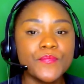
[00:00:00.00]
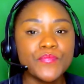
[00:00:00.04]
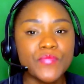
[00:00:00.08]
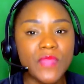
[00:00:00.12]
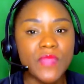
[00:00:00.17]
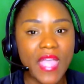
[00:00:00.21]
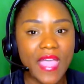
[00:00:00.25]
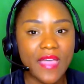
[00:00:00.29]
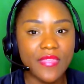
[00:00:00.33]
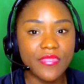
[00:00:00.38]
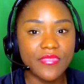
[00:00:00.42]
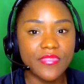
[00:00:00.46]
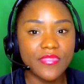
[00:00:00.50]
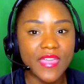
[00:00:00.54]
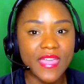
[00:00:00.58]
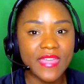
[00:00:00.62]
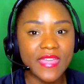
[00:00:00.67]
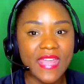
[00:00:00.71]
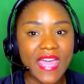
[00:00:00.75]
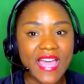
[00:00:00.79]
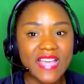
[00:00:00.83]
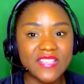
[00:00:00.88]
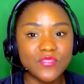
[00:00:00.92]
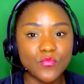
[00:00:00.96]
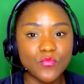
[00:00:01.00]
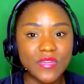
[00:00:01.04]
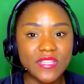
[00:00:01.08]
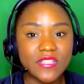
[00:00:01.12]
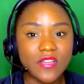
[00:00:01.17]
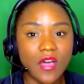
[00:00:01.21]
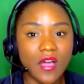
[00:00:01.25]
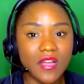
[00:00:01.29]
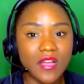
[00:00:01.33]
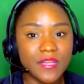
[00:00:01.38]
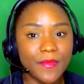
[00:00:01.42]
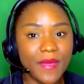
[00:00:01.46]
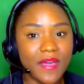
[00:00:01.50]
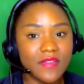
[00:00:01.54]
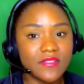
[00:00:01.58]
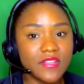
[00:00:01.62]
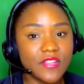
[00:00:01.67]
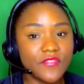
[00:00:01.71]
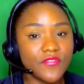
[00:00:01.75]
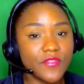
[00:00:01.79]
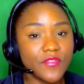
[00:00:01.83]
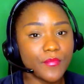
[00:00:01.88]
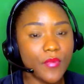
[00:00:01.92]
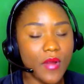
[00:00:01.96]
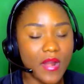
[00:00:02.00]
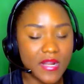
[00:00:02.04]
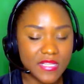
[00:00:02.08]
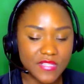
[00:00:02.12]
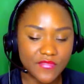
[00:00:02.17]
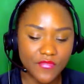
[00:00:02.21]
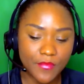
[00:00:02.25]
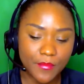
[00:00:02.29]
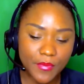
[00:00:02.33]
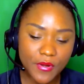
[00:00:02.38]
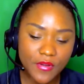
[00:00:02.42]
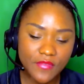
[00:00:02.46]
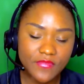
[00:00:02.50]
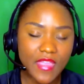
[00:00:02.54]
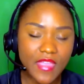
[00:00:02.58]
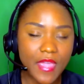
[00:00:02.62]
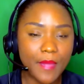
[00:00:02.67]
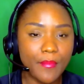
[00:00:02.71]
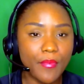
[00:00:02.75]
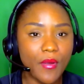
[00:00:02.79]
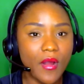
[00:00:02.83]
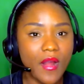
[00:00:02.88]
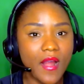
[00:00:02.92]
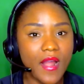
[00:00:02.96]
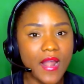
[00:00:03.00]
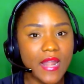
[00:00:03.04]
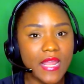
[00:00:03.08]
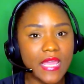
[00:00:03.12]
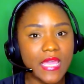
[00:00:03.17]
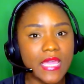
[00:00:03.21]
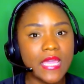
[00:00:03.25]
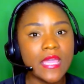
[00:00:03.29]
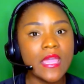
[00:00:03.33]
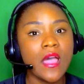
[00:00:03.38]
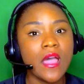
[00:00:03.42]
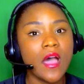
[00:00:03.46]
And then as we talked about different parts of a birthday party,